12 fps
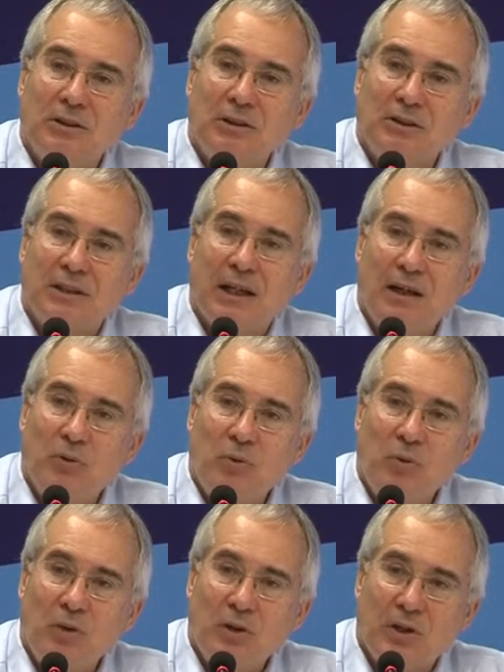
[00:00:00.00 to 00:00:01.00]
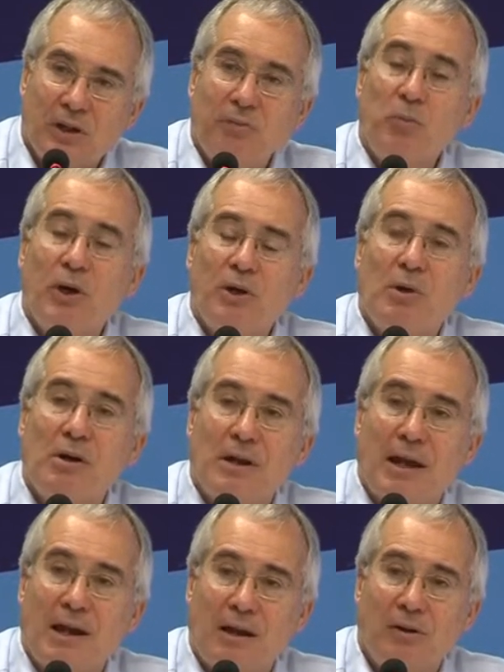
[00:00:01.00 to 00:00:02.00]
say, given where you are
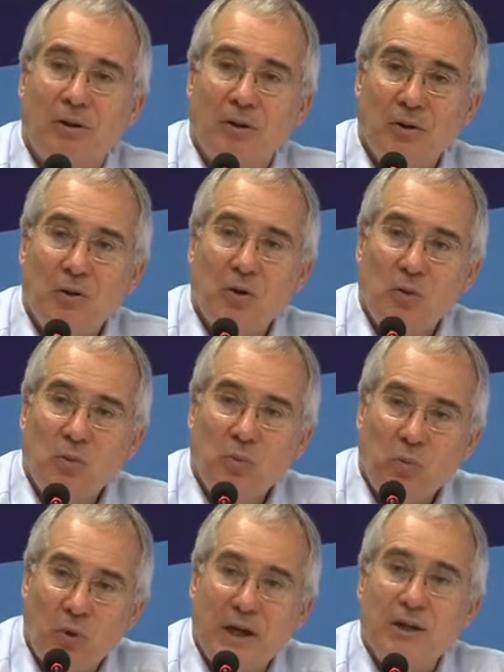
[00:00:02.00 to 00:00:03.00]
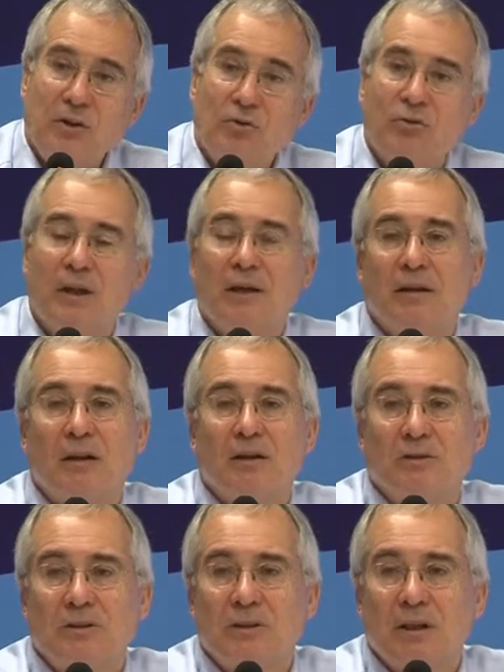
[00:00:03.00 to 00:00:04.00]
now, where do you think
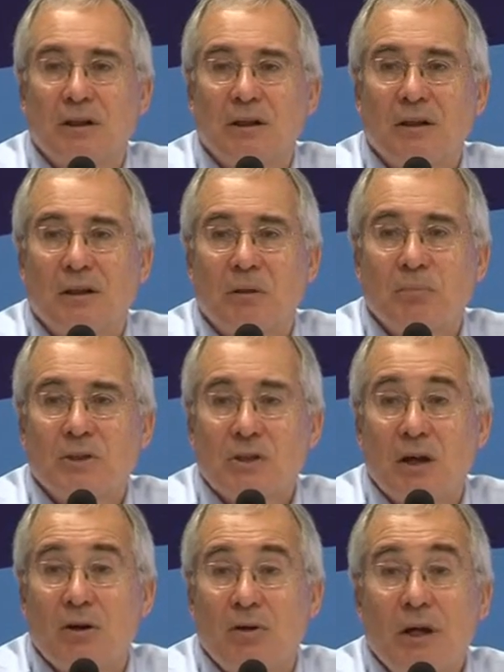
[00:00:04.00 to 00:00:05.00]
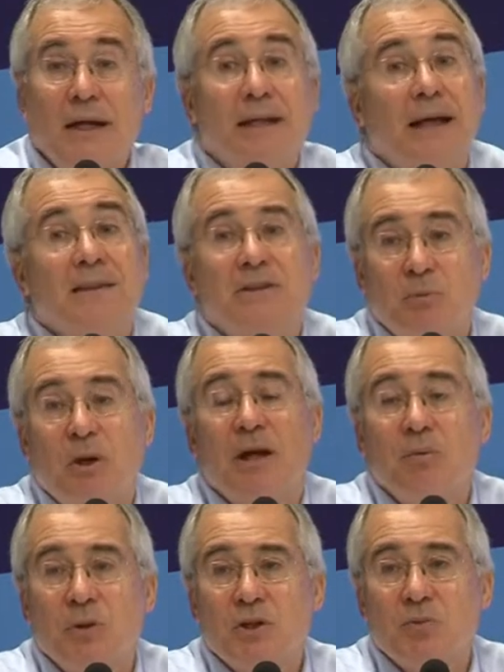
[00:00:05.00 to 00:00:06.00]
those numbers go? That's the way
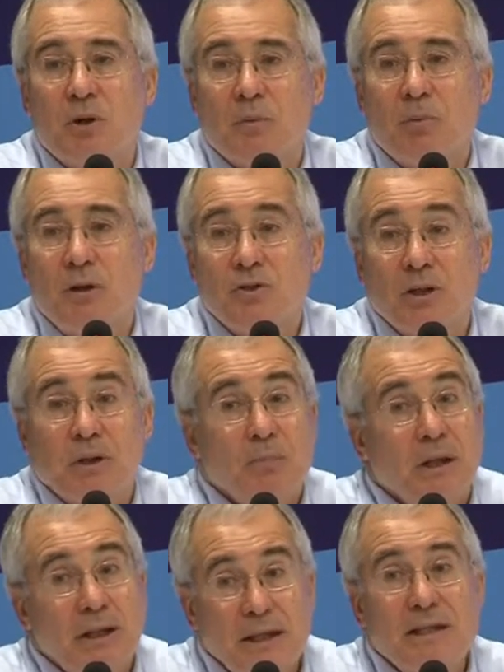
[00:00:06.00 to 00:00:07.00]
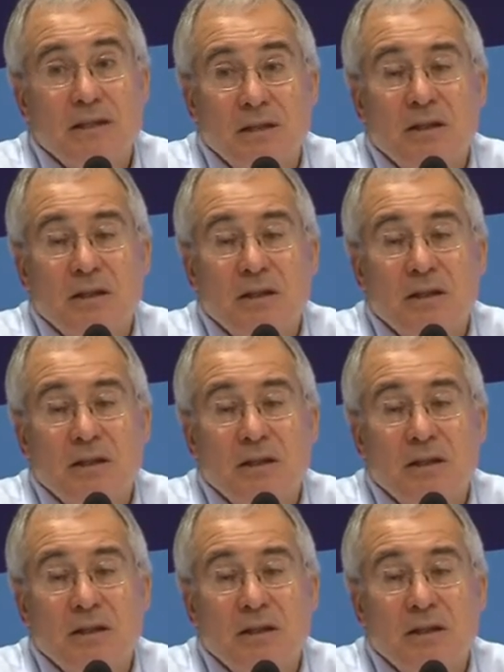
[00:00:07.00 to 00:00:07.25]
in which we're approaching it. But it is